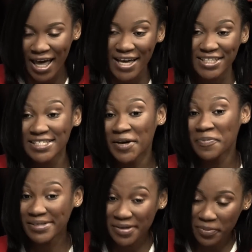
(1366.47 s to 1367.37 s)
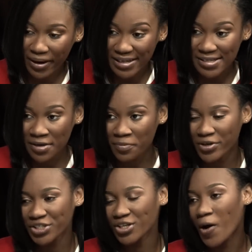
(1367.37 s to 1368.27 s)
She's a busy person,
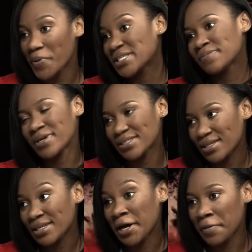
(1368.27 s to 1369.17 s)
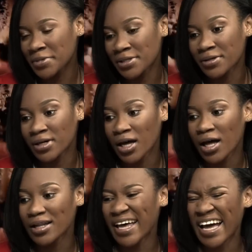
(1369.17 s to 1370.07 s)
but she always makes the time to
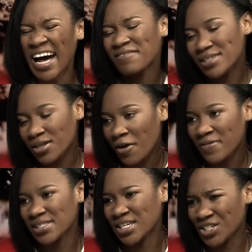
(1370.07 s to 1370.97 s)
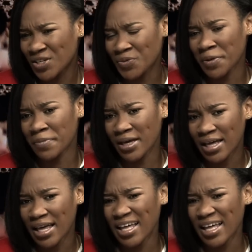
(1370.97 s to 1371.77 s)
like have these conversations with me.